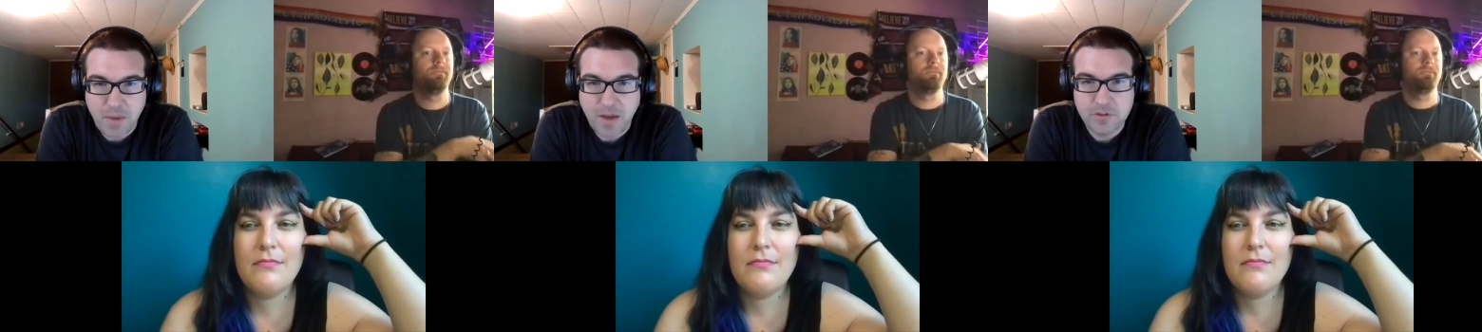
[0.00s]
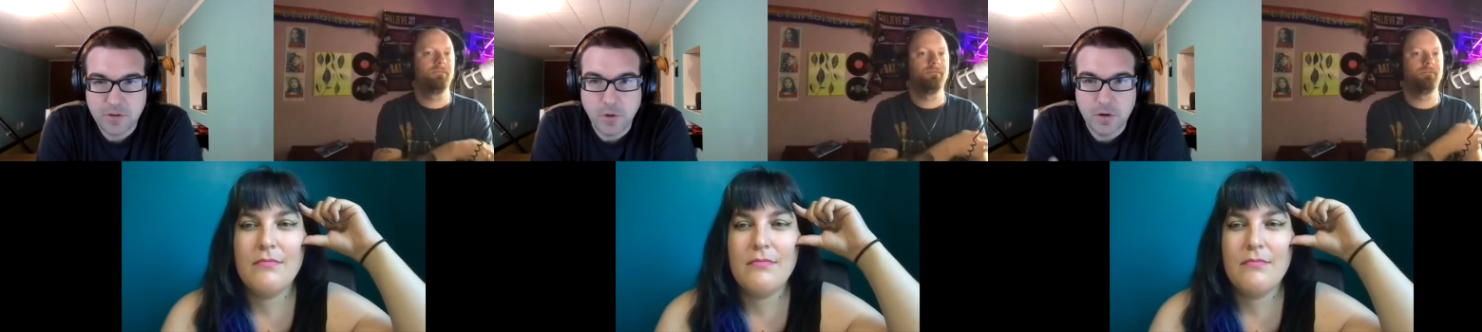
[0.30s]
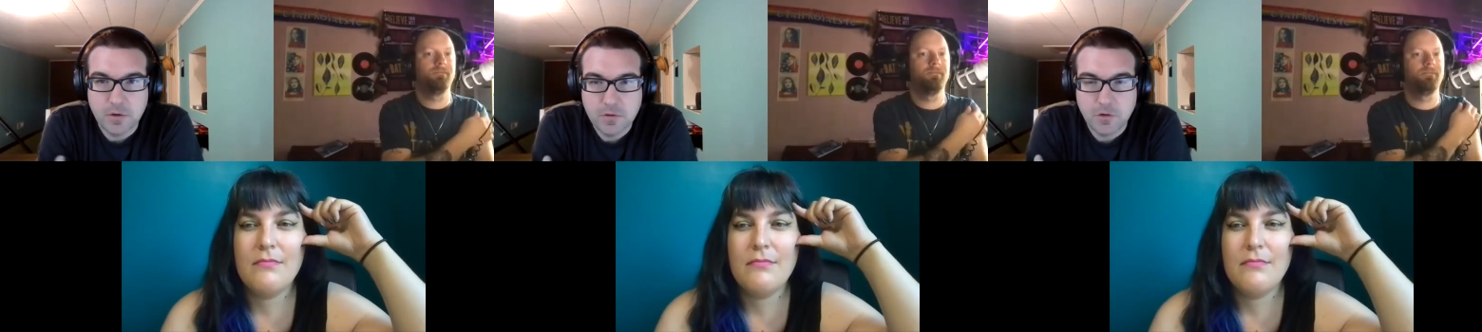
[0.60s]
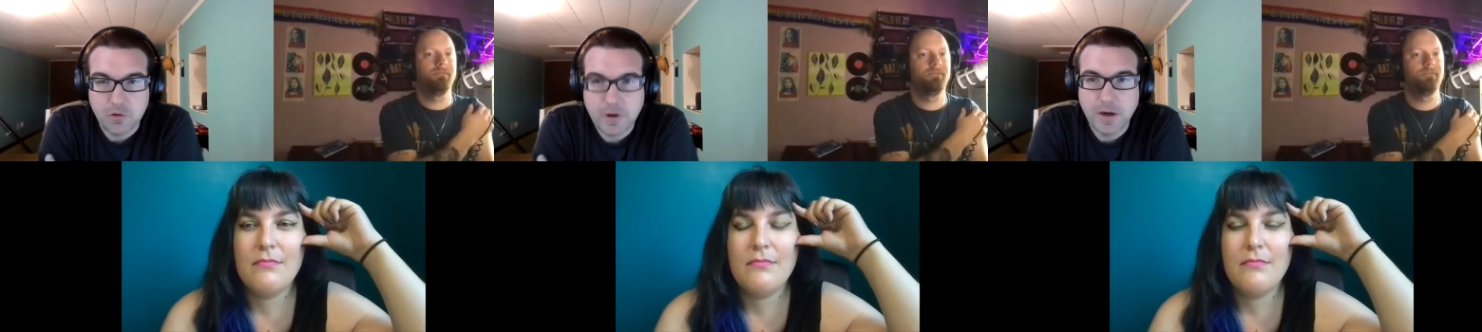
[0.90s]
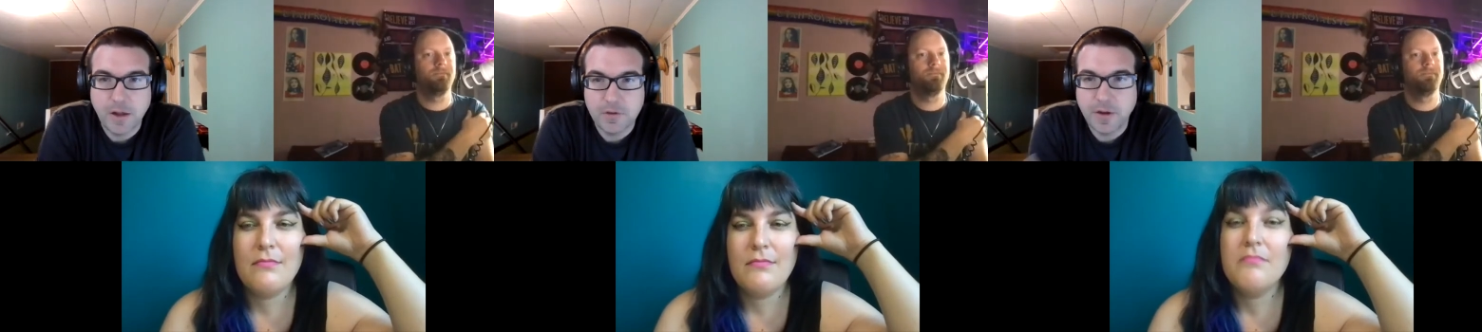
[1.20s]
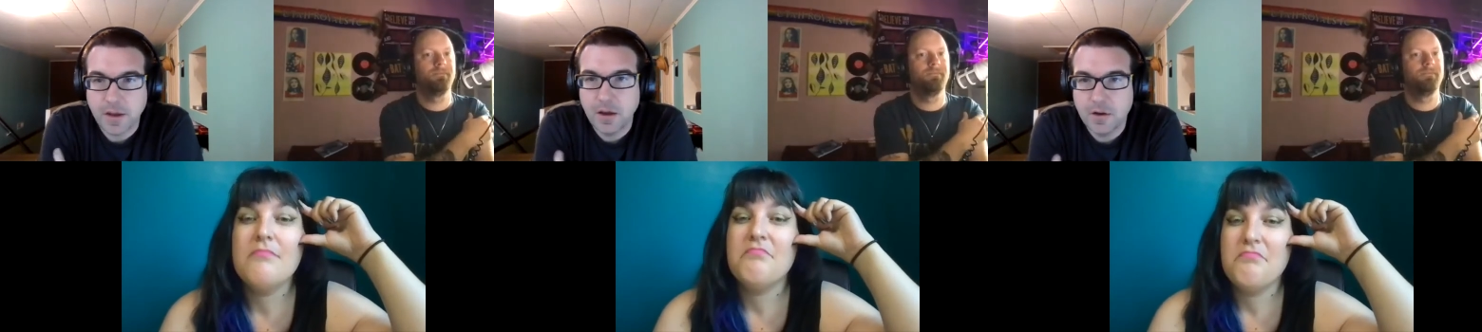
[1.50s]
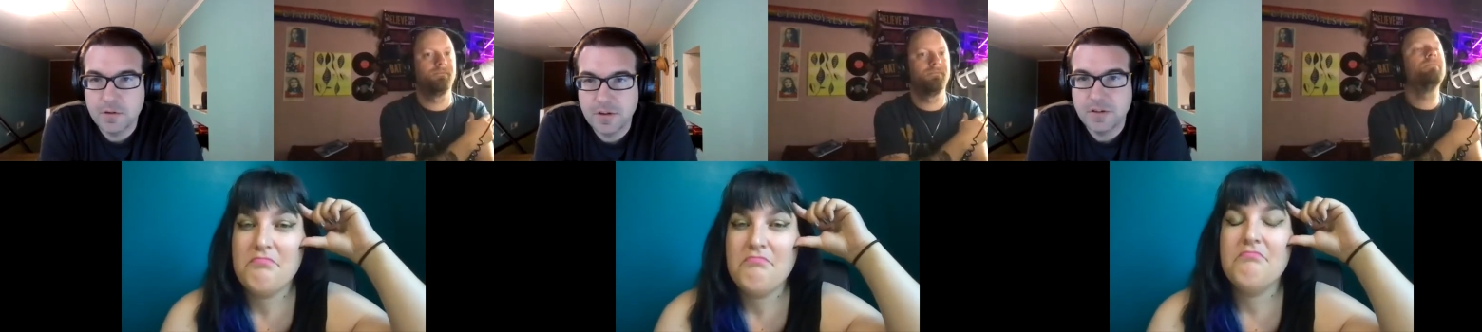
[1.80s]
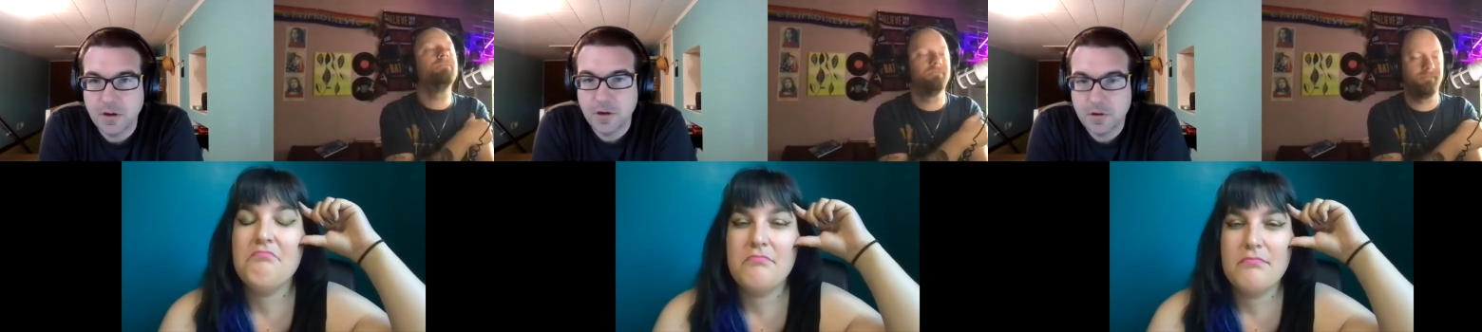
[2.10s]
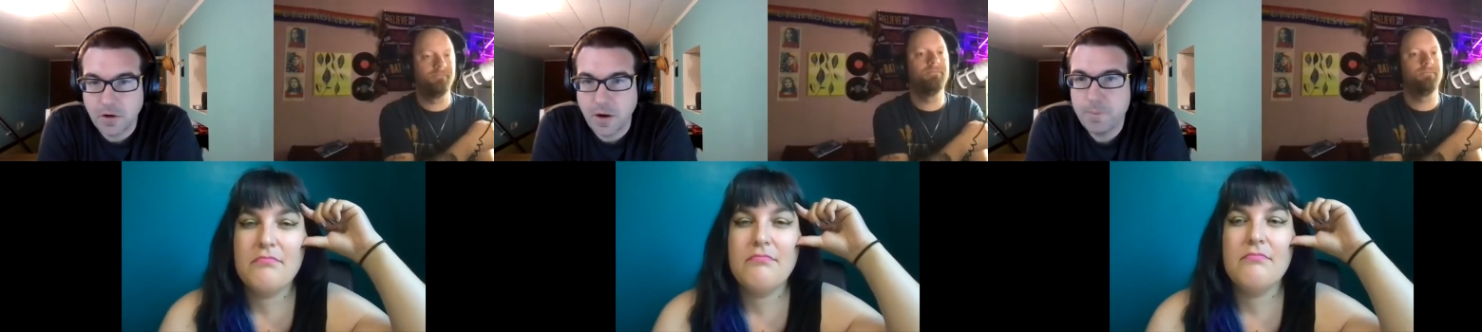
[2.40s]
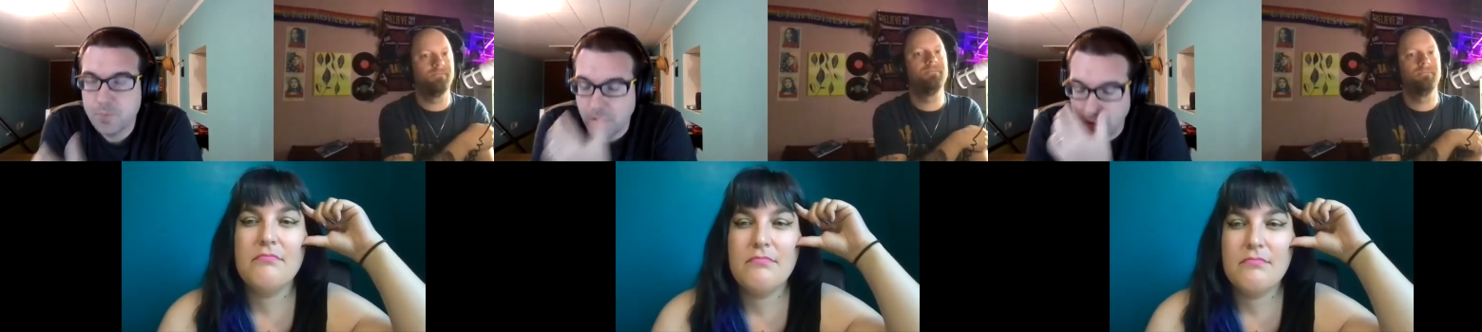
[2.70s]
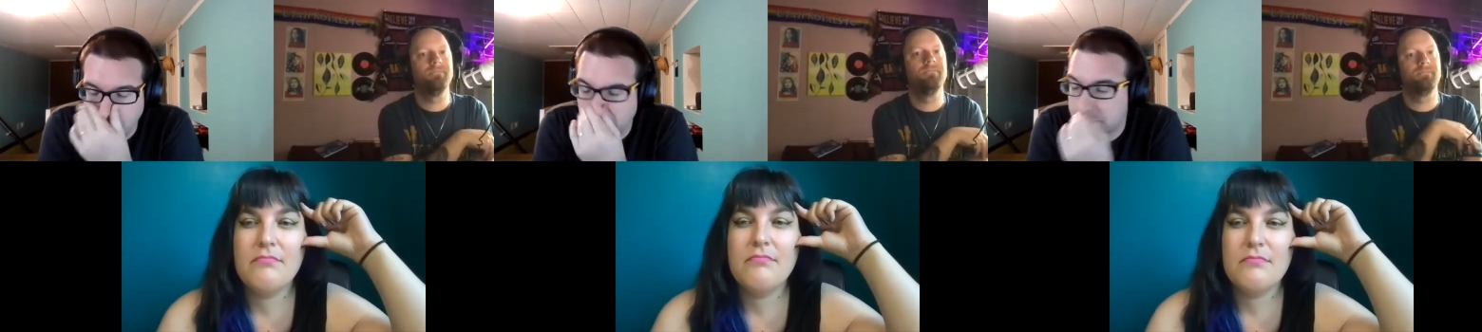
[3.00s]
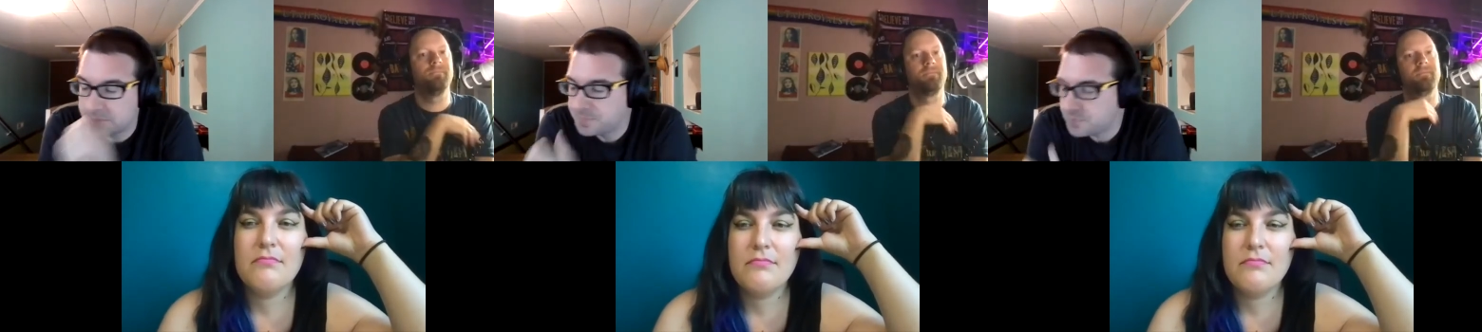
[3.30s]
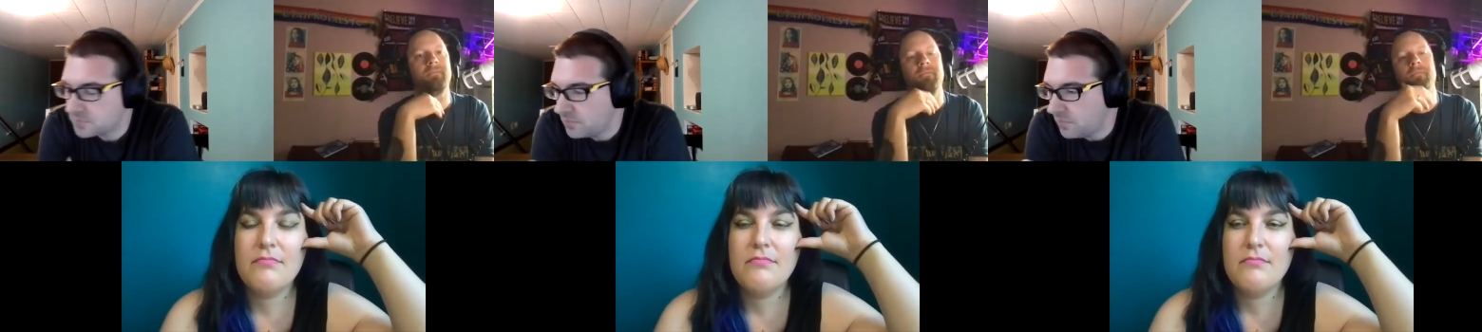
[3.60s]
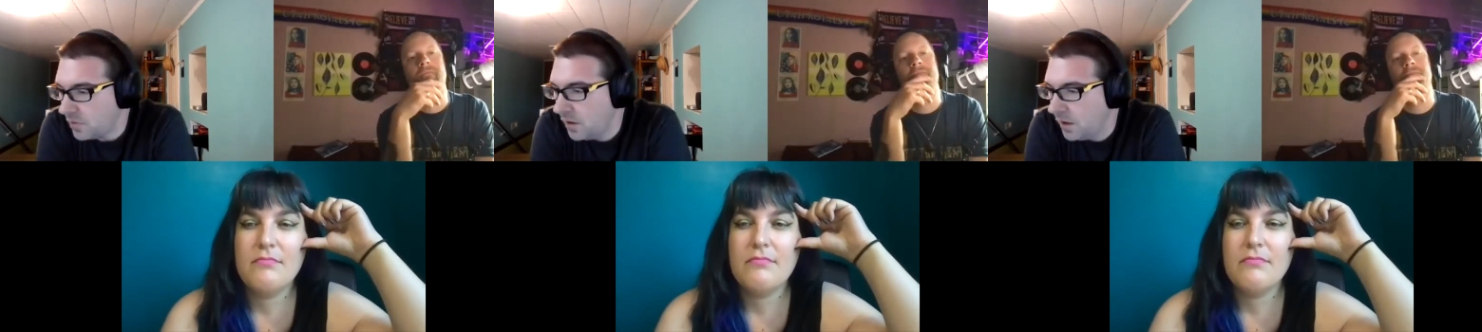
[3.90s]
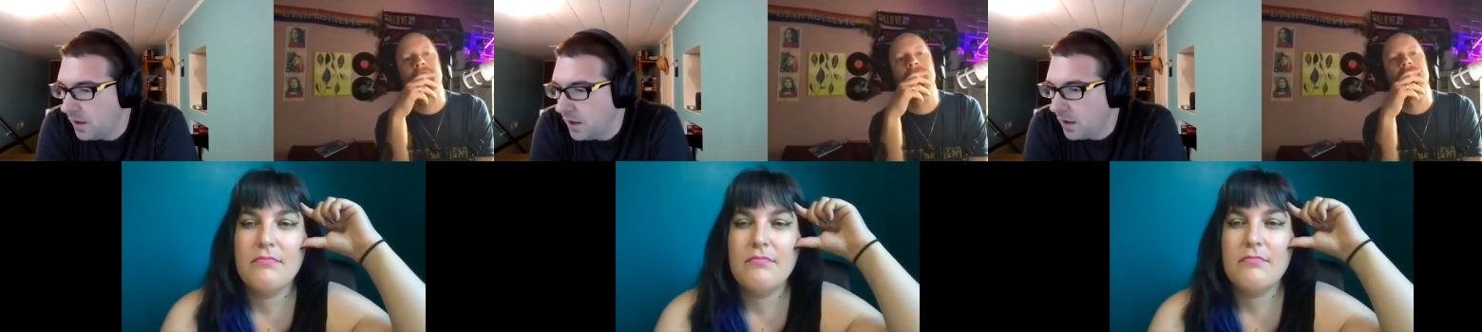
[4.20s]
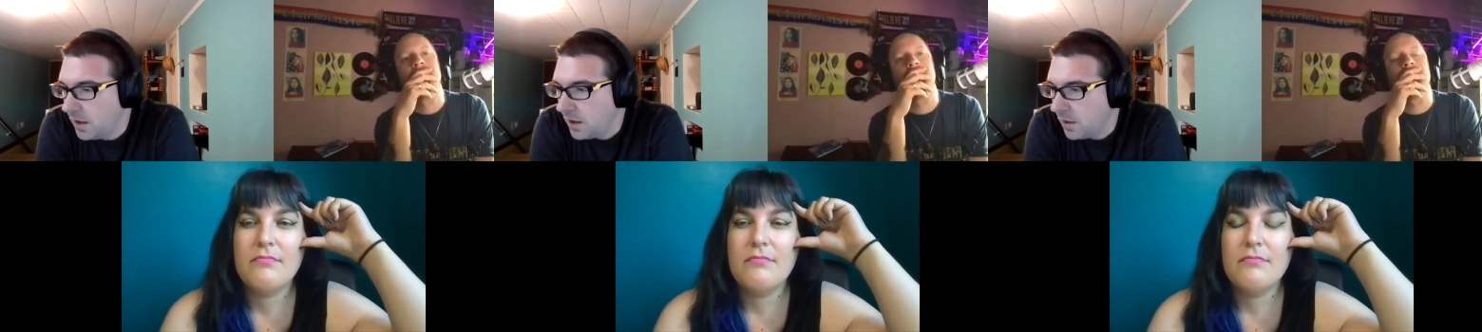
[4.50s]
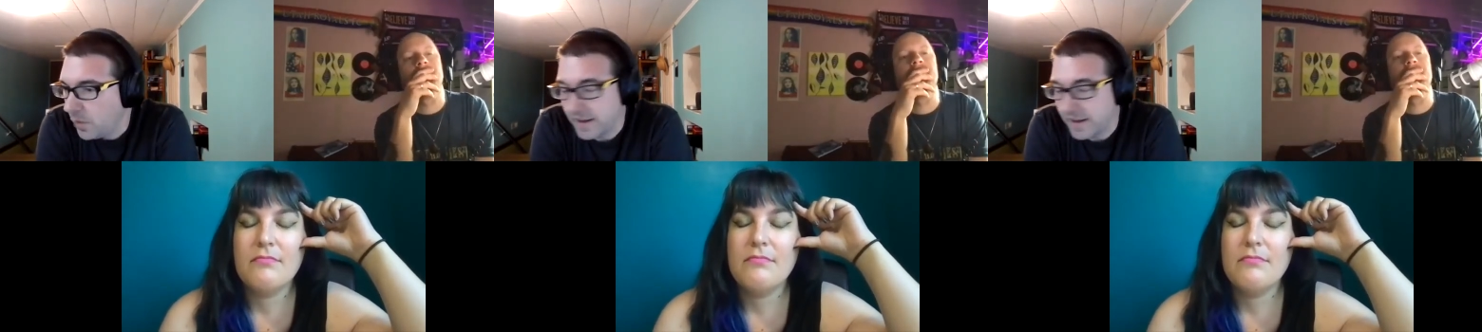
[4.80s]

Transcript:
Speaker 1: pesto in to treat it as like a seasoning, right? Um, when it